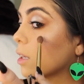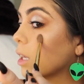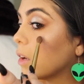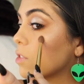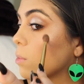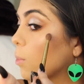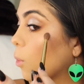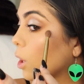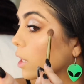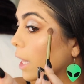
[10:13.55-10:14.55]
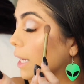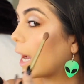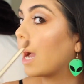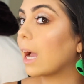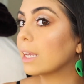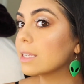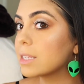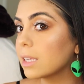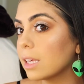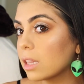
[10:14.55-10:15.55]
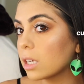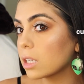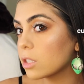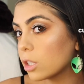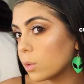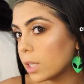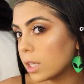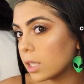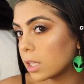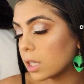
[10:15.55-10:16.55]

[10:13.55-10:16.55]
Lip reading: of gives a more like icy look to it.